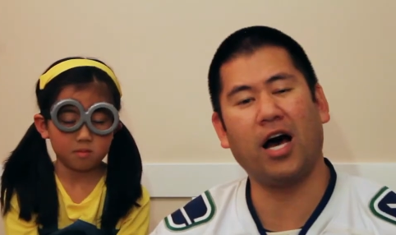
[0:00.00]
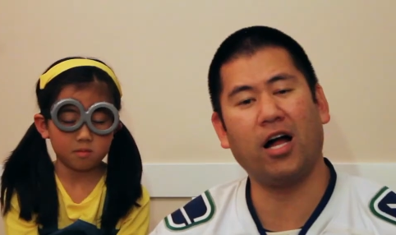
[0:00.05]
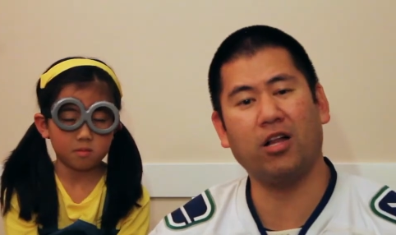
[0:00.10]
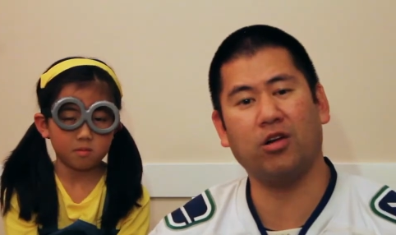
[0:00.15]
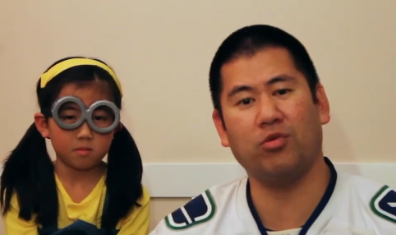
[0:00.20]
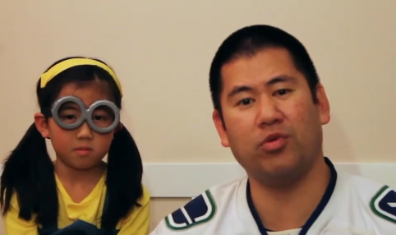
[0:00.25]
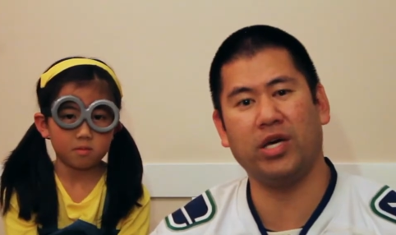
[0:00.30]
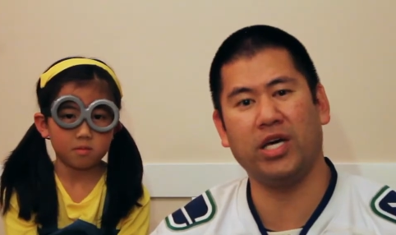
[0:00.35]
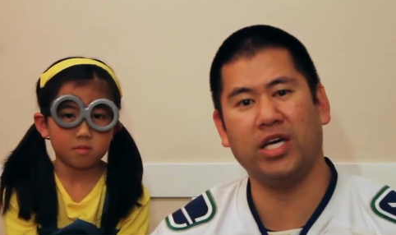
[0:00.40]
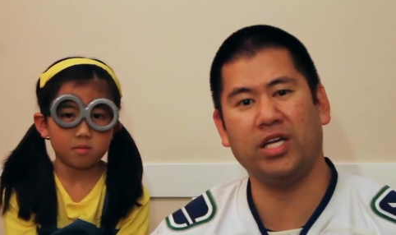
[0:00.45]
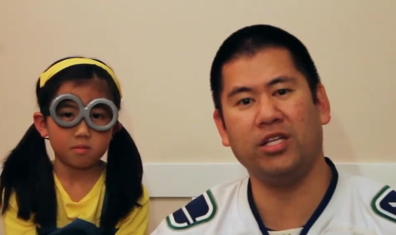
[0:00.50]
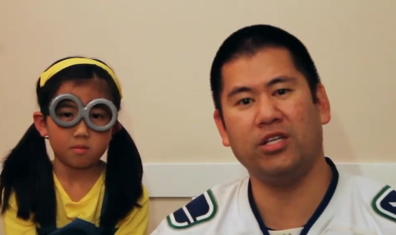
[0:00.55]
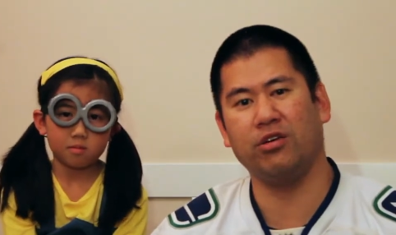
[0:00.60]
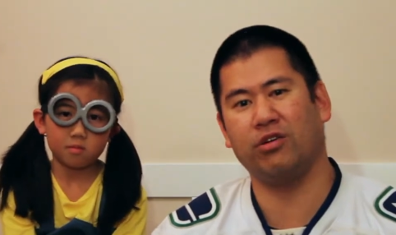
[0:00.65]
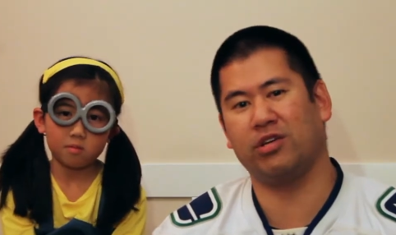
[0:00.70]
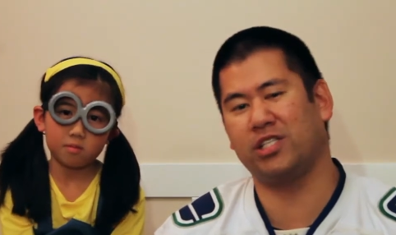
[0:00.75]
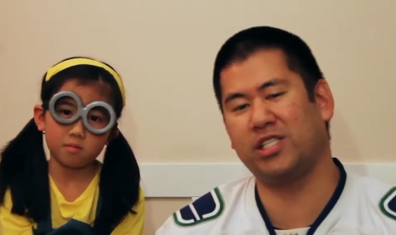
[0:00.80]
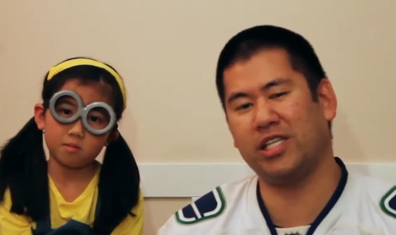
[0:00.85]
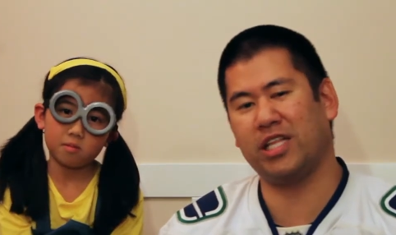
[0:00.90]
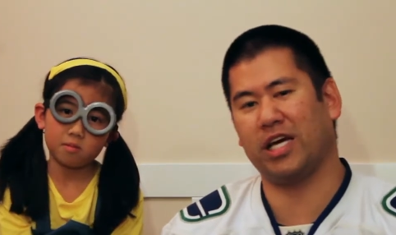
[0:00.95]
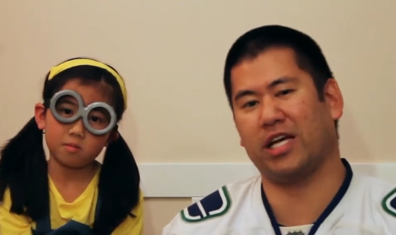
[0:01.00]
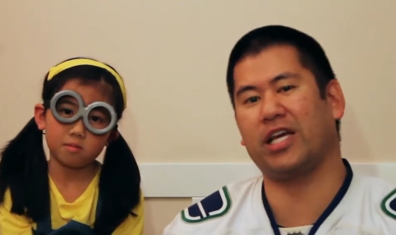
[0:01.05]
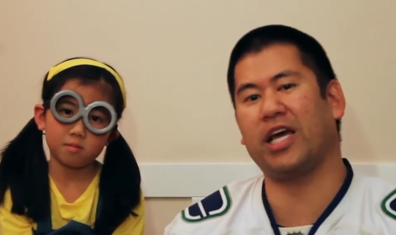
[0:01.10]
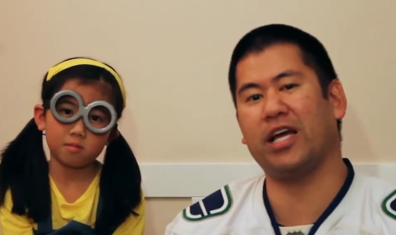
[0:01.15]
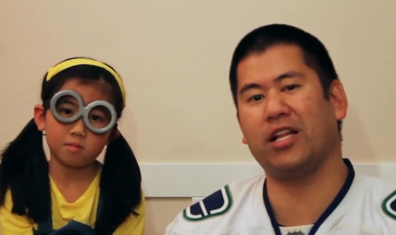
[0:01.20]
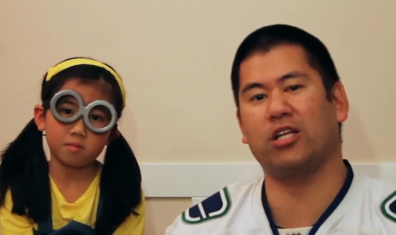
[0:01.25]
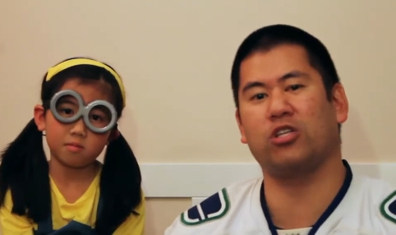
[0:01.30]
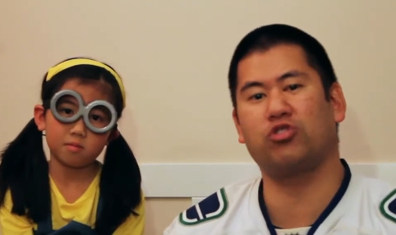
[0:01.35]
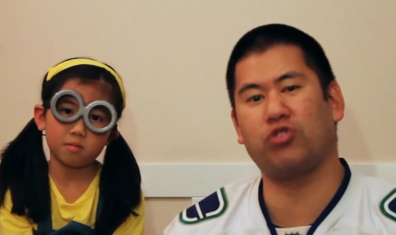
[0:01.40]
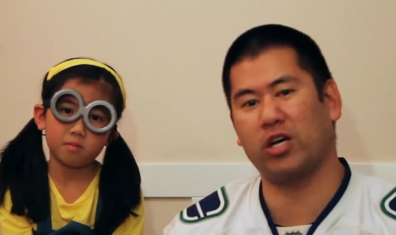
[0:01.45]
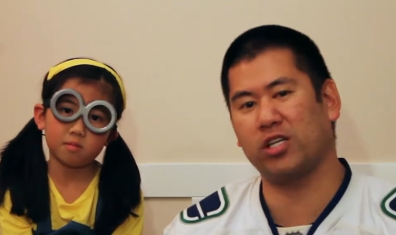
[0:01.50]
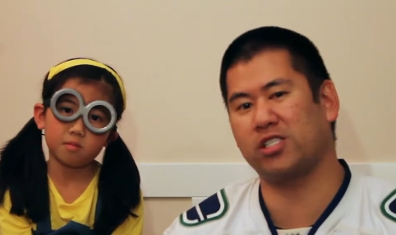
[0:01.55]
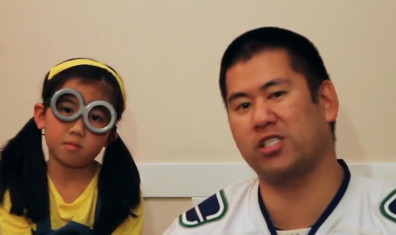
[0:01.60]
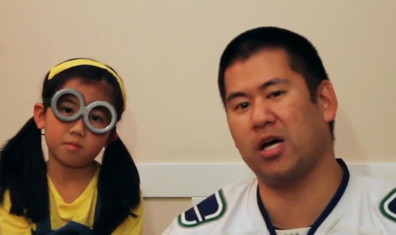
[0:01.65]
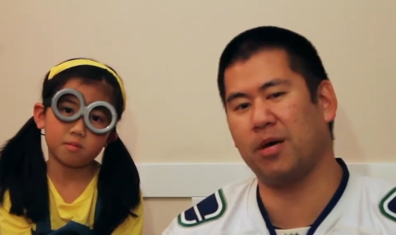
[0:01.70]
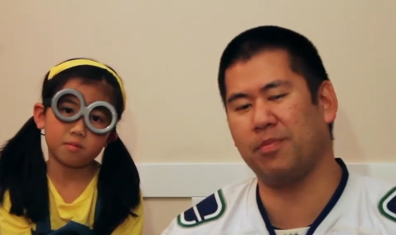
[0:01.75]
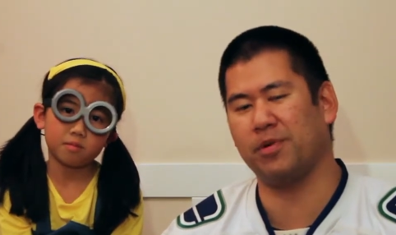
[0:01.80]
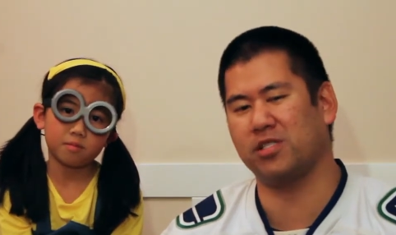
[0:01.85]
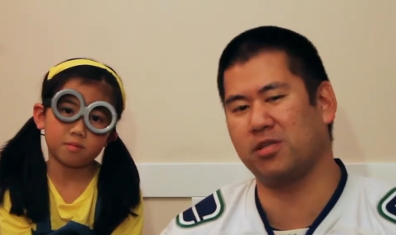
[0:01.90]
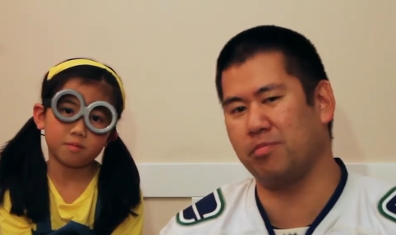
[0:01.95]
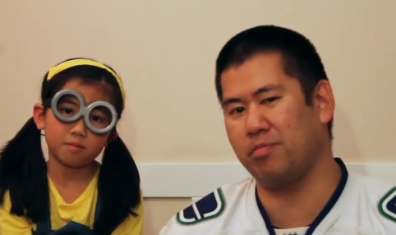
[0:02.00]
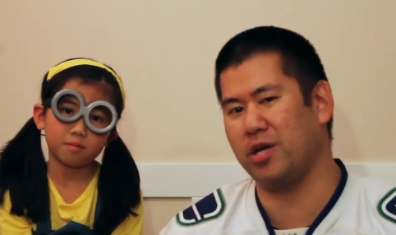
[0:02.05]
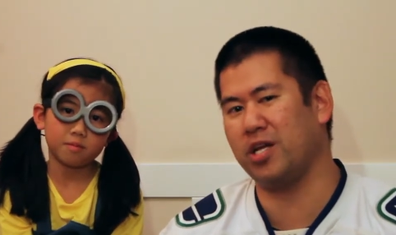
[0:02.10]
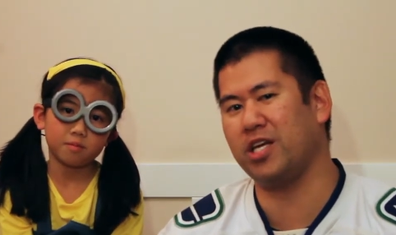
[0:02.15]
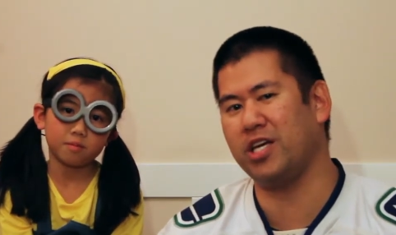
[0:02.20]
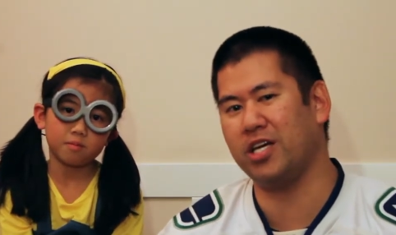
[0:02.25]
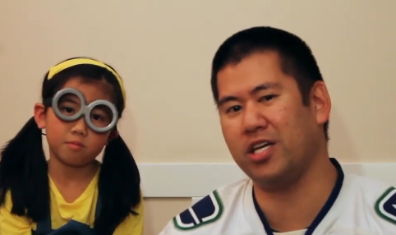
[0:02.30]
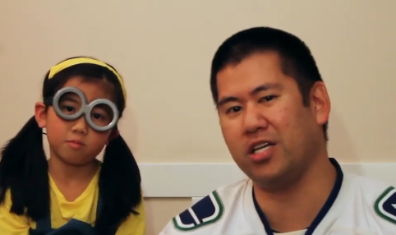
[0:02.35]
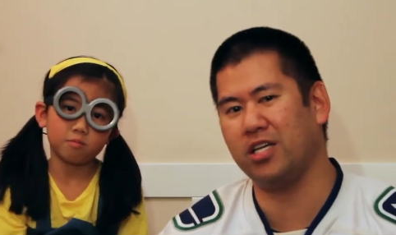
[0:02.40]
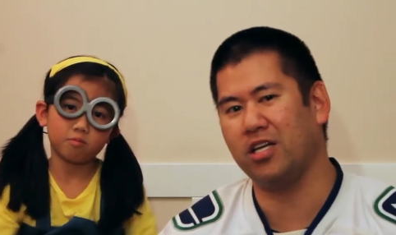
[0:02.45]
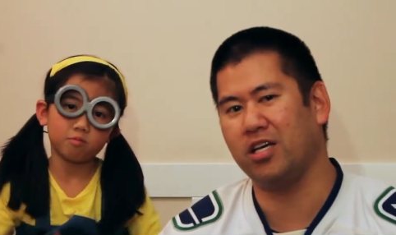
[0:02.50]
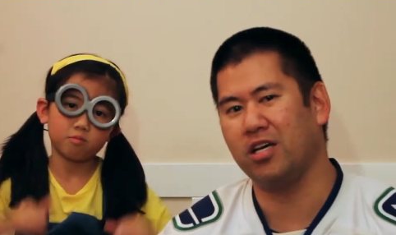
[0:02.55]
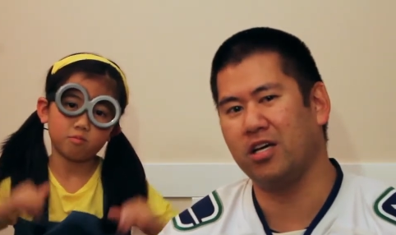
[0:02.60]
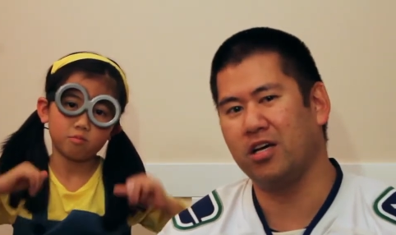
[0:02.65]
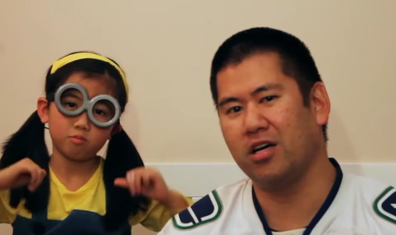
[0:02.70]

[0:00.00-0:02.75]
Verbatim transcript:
Speaker 1: Halloween, you can see that Kayla dressed up as a minion.